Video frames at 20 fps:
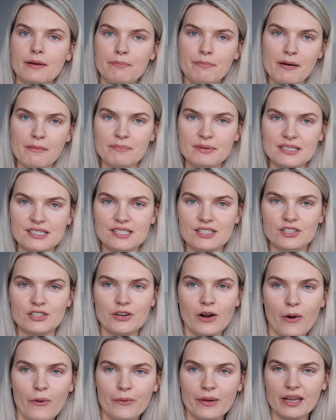my bump is still
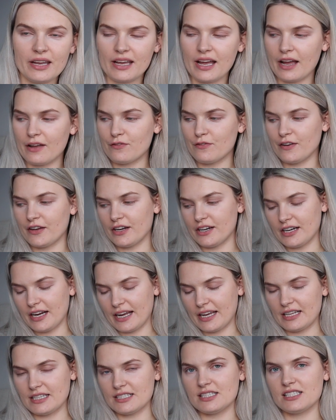growing, I figure
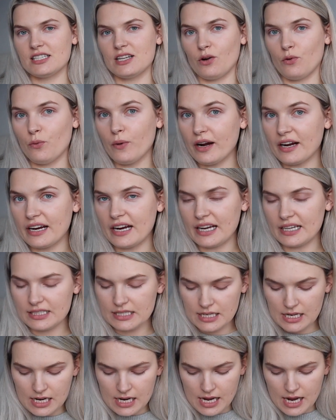I can still wear
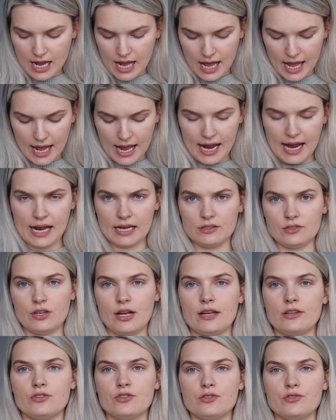it.
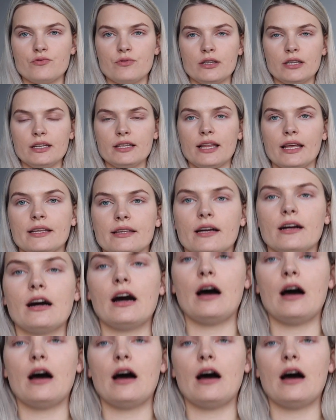And I just really like the